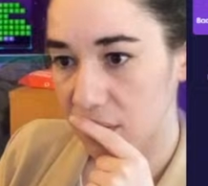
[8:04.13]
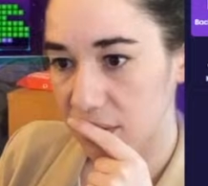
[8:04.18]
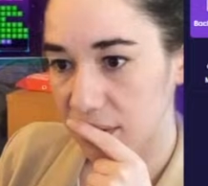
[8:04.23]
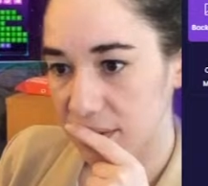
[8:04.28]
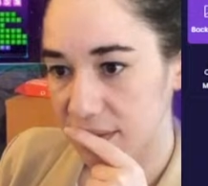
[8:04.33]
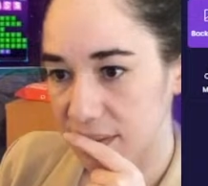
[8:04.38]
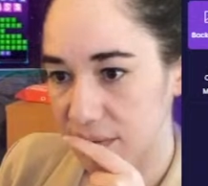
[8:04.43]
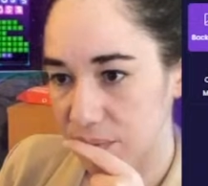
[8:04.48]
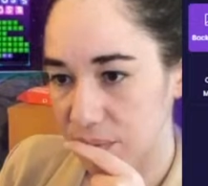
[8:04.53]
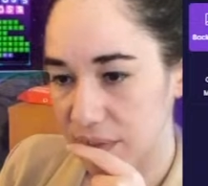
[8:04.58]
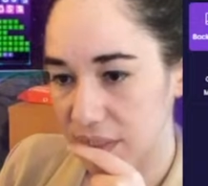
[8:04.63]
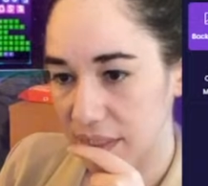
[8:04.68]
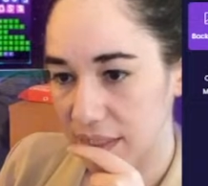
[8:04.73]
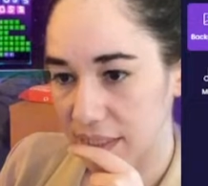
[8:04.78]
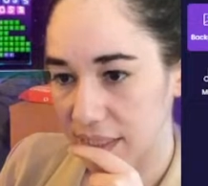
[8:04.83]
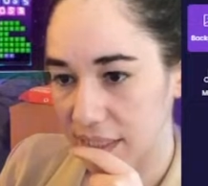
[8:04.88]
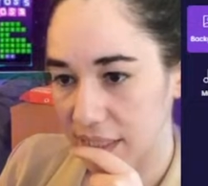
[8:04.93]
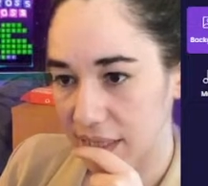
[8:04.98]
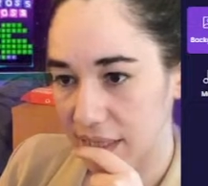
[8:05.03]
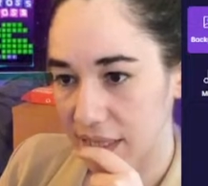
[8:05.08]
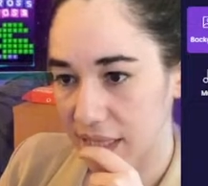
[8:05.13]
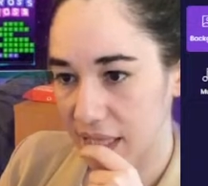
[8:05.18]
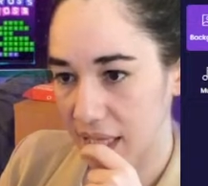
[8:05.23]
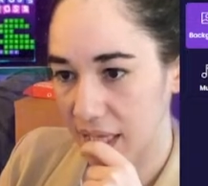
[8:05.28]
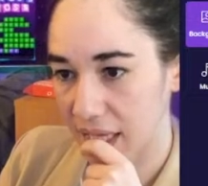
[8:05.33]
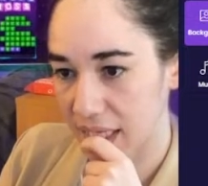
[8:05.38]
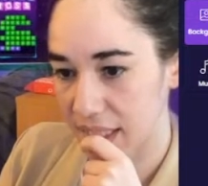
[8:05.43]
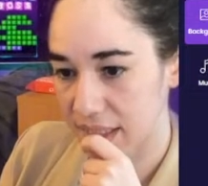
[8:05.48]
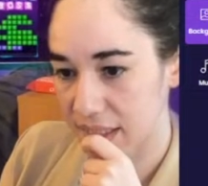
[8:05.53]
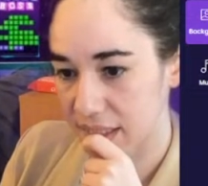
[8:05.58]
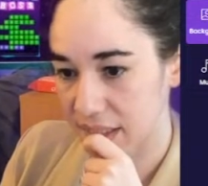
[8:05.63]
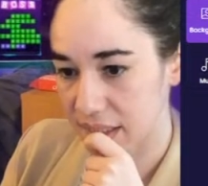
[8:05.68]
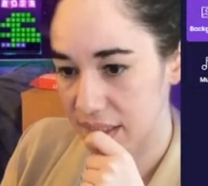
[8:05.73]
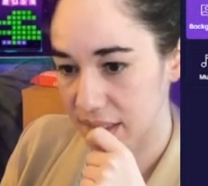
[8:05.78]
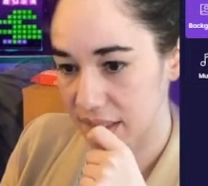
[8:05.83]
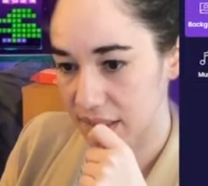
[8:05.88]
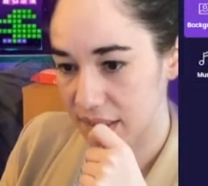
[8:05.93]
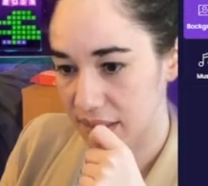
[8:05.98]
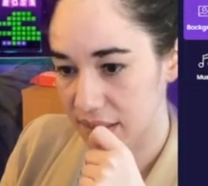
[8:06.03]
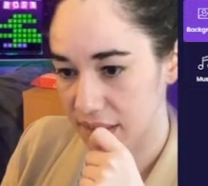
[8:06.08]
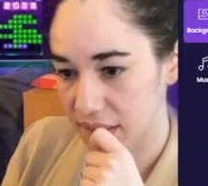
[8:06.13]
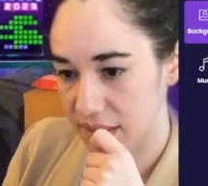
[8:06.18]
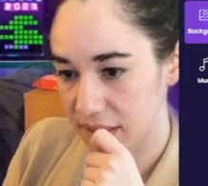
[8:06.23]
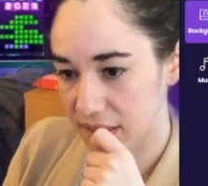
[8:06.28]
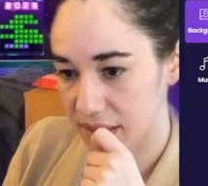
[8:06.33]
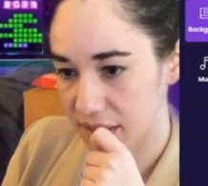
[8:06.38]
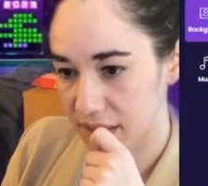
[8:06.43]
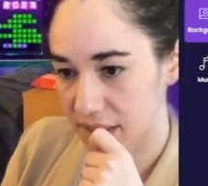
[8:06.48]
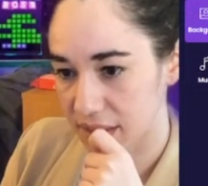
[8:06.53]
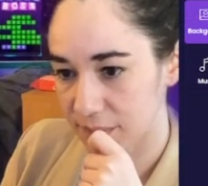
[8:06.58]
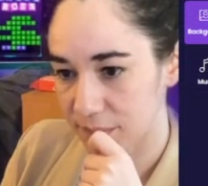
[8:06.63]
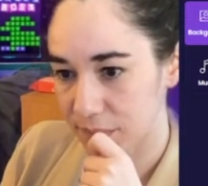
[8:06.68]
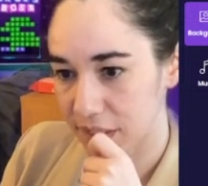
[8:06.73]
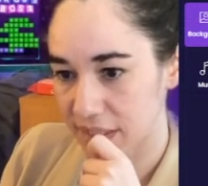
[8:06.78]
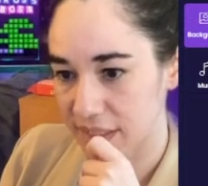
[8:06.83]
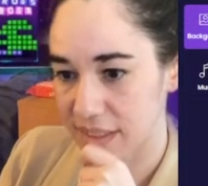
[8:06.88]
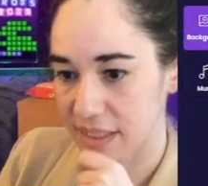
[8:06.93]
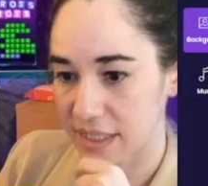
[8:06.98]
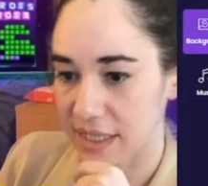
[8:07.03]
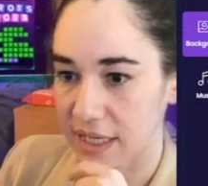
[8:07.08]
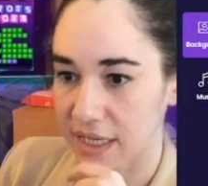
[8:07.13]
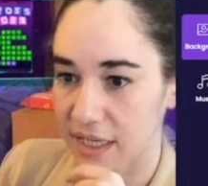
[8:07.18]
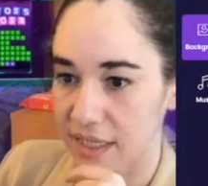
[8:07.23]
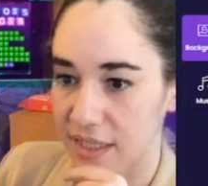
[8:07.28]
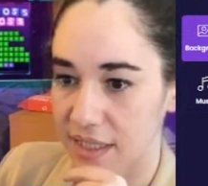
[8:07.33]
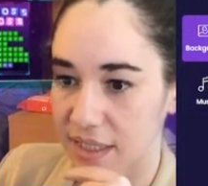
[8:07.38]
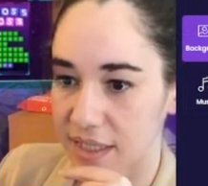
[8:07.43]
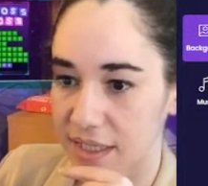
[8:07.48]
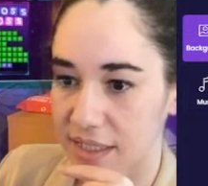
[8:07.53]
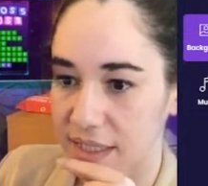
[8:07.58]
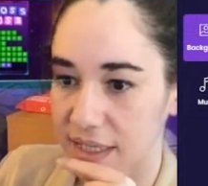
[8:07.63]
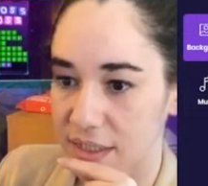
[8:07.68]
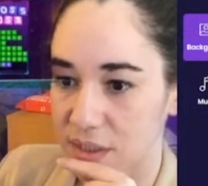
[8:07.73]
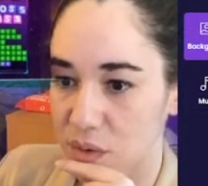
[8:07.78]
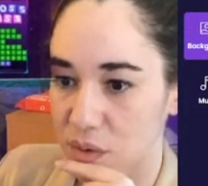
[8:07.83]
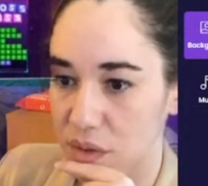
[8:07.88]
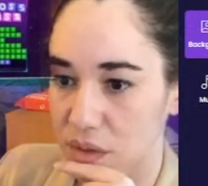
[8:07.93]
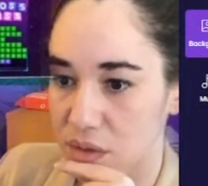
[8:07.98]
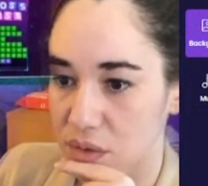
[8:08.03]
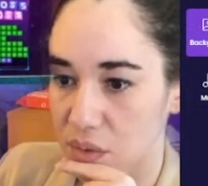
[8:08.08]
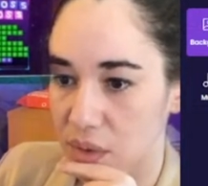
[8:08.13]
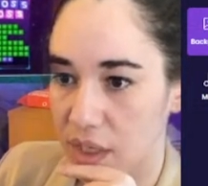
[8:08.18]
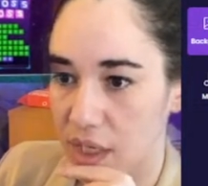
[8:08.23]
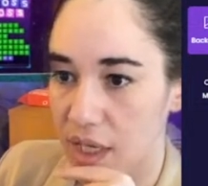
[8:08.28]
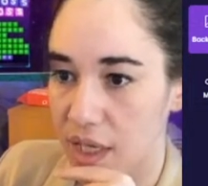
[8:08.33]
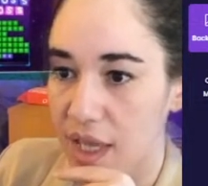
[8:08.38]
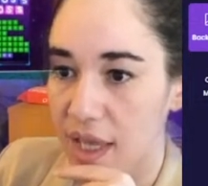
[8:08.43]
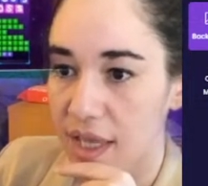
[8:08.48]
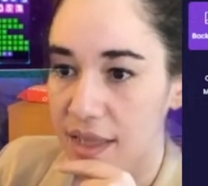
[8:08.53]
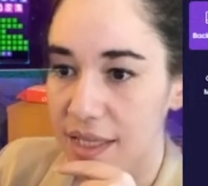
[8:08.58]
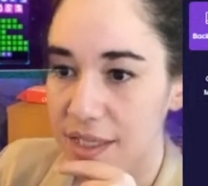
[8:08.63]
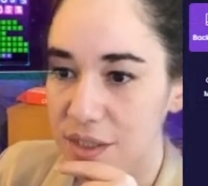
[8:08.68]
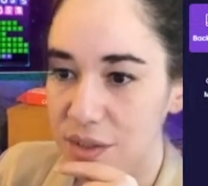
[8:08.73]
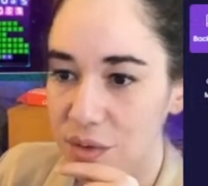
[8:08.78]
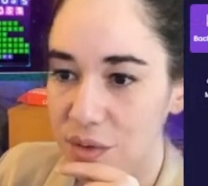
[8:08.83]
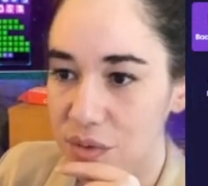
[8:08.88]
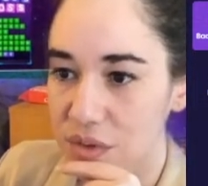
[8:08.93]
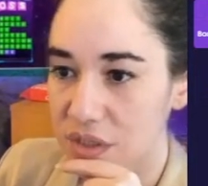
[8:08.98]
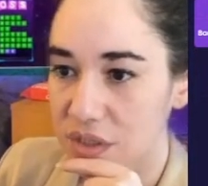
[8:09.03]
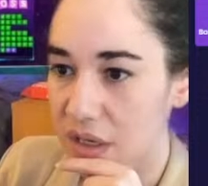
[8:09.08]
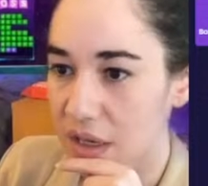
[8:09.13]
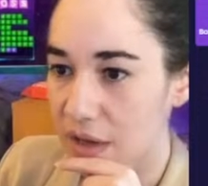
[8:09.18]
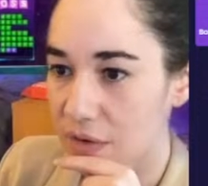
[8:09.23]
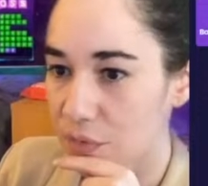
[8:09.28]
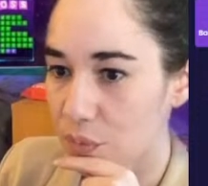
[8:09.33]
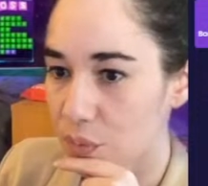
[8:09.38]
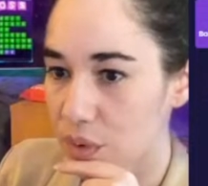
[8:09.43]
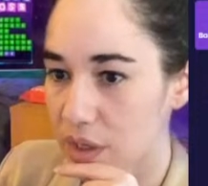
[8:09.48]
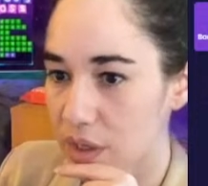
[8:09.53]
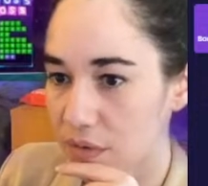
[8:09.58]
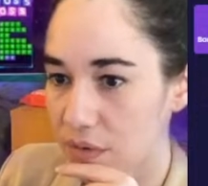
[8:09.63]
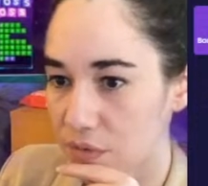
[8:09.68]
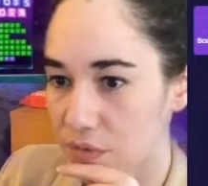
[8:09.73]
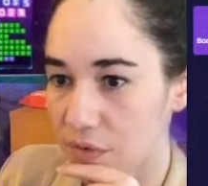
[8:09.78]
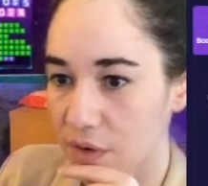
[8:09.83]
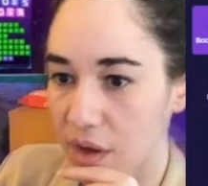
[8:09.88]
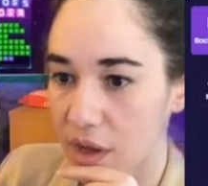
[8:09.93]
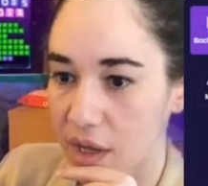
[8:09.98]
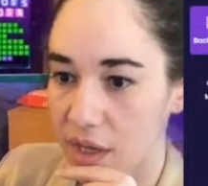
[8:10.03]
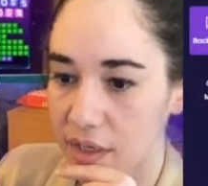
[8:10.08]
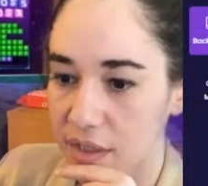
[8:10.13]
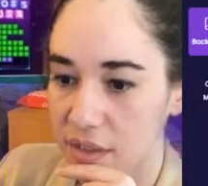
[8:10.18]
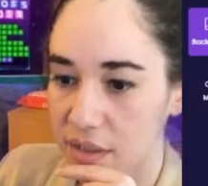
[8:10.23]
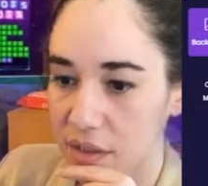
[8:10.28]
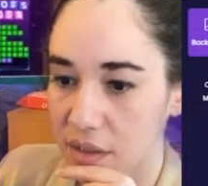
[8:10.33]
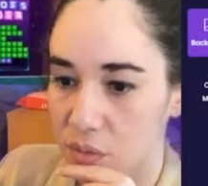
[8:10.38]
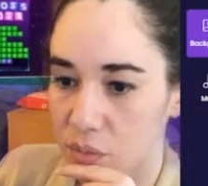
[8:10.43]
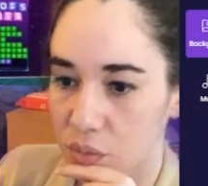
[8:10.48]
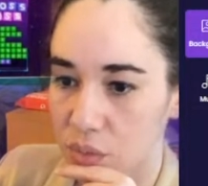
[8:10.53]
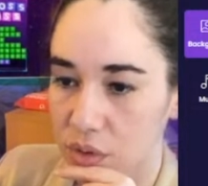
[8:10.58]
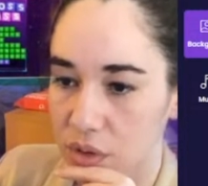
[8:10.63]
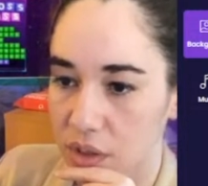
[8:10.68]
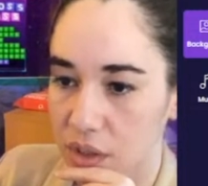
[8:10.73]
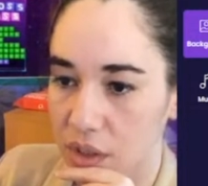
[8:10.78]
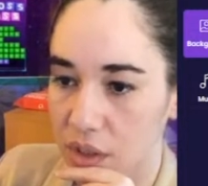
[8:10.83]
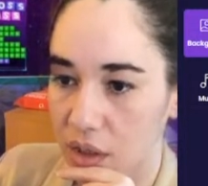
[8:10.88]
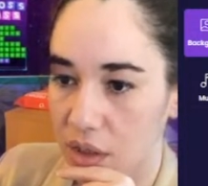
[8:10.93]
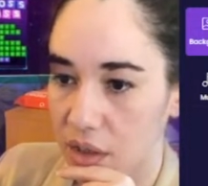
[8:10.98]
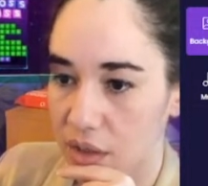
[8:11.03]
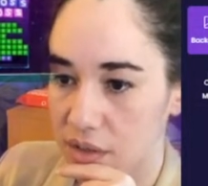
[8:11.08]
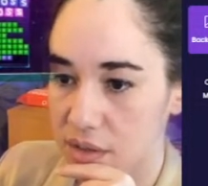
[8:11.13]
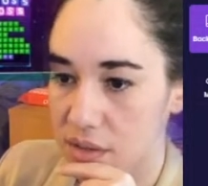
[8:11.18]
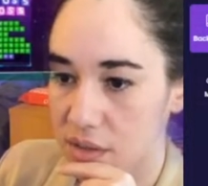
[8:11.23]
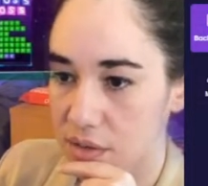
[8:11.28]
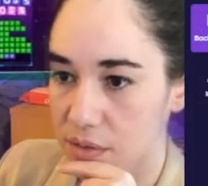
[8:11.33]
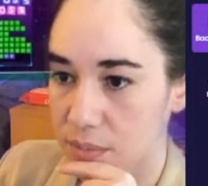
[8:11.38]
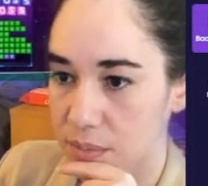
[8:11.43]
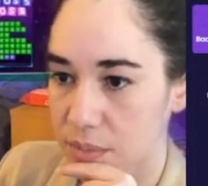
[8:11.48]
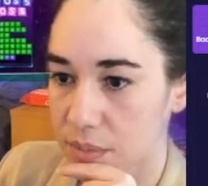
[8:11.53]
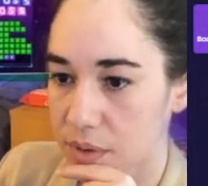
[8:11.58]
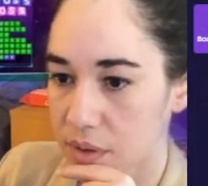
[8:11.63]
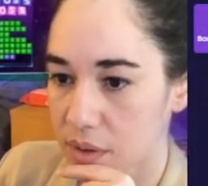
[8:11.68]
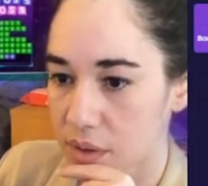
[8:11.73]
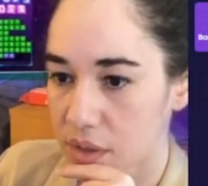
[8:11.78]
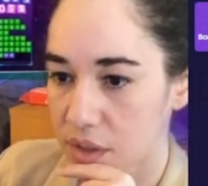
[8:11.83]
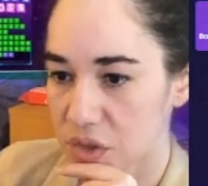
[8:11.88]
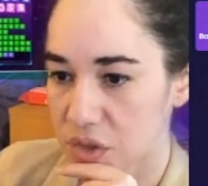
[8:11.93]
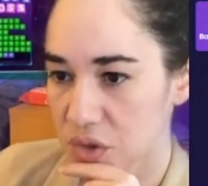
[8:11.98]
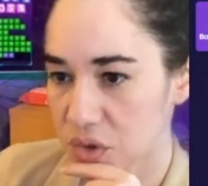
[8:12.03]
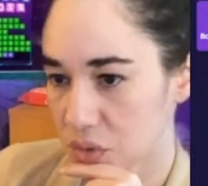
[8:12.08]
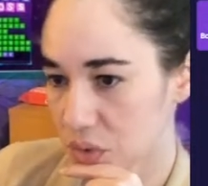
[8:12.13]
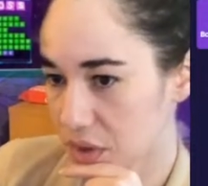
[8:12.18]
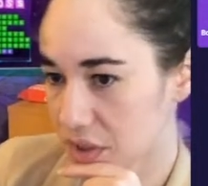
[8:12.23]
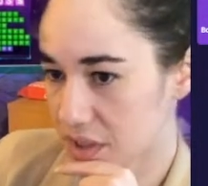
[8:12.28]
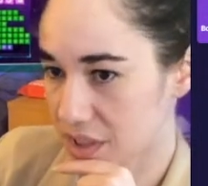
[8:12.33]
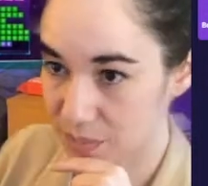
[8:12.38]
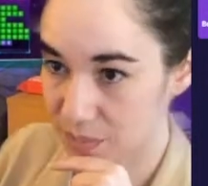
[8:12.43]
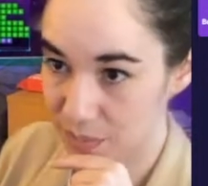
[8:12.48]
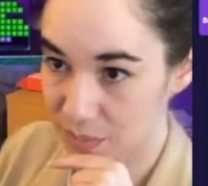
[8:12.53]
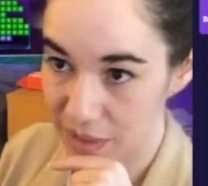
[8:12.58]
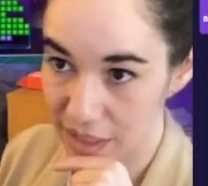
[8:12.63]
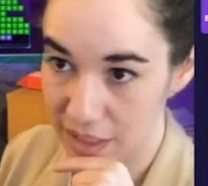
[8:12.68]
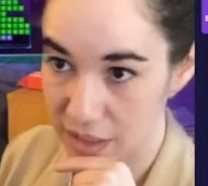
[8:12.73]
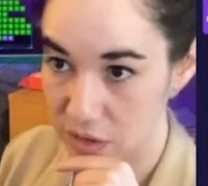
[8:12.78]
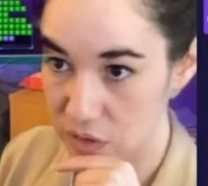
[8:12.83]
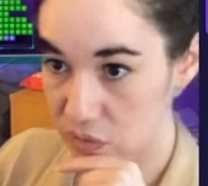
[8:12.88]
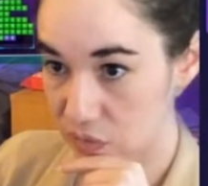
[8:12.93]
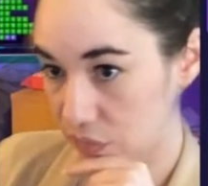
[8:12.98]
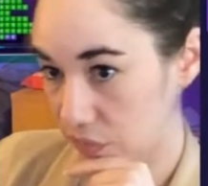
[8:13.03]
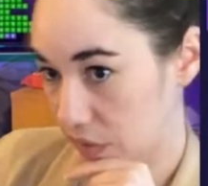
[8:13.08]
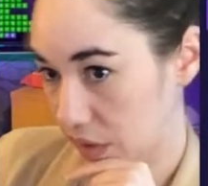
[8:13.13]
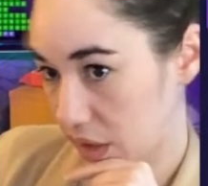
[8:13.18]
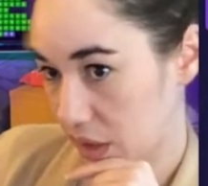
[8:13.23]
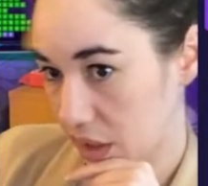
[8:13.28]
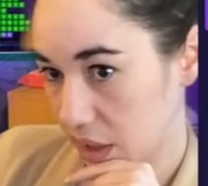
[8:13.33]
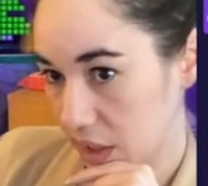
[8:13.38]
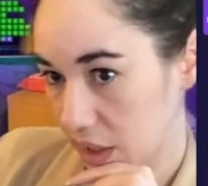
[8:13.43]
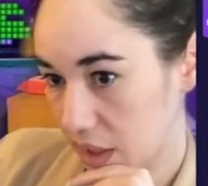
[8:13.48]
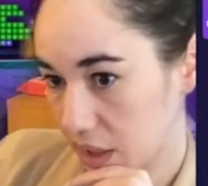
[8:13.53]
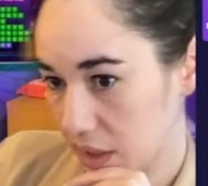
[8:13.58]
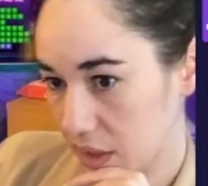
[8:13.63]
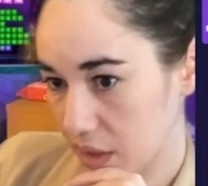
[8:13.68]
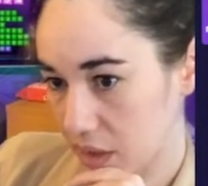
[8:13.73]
something like that. I'm not seeing anything like that, so that's okay. Let's go see if we can find a really awesome, sort of Spanish feeling,